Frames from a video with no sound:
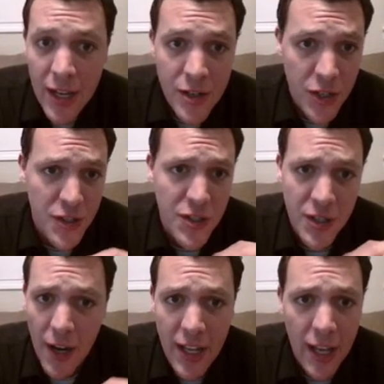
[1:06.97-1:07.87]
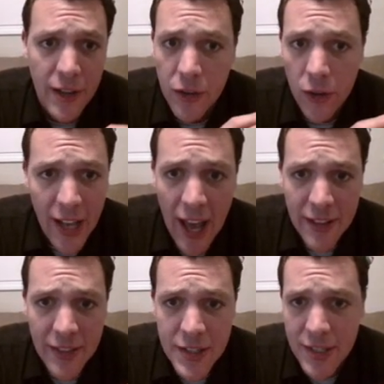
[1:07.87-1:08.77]
Just study it and look at
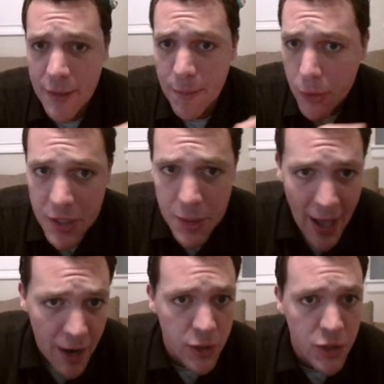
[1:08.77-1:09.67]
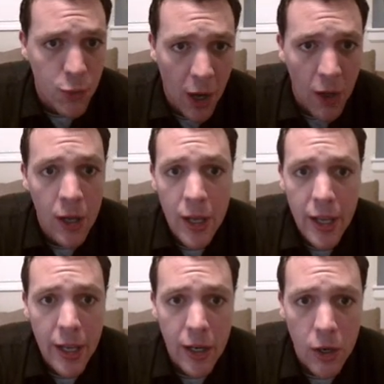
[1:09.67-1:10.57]
it. The simplest patterns, well,
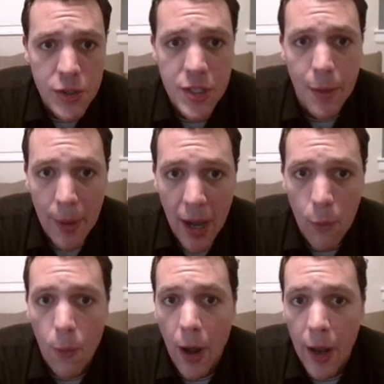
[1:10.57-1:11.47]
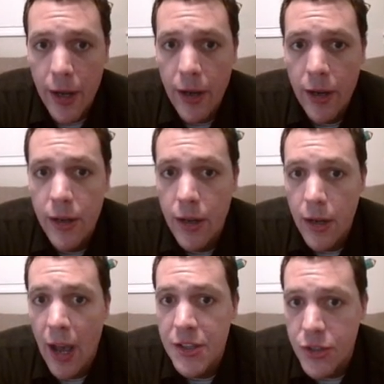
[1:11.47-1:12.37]
it goes up by 1
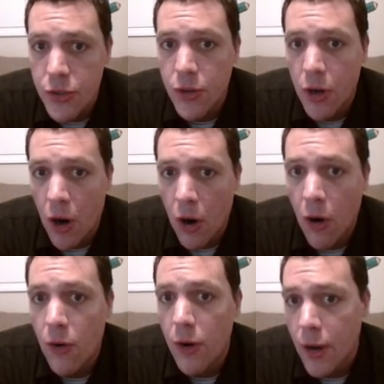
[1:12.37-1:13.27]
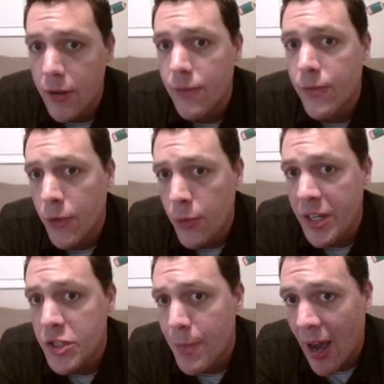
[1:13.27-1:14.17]
as you go through
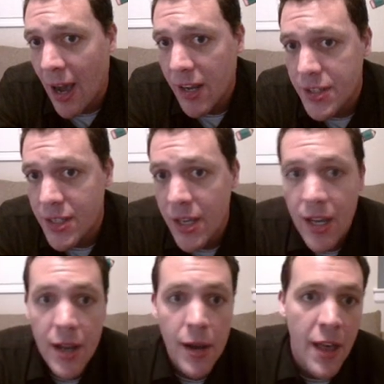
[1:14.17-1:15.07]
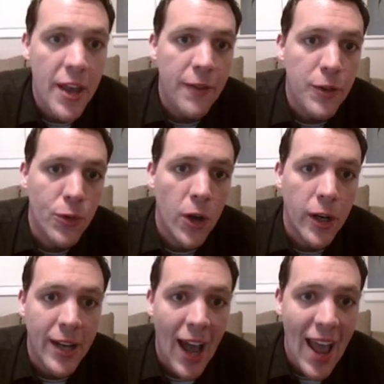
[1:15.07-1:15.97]
each box. And then if you
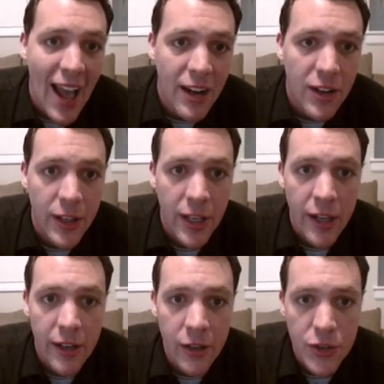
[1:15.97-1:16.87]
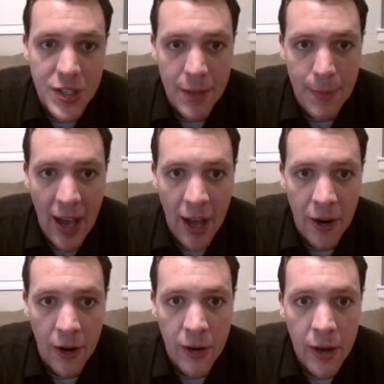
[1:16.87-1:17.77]
look diagonally, you'll see a
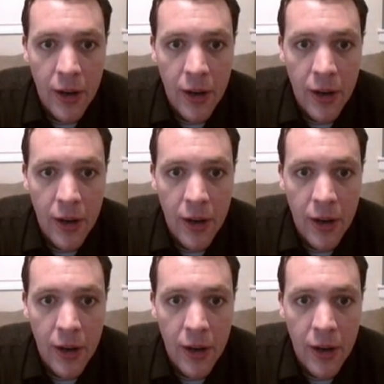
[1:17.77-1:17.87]
pattern.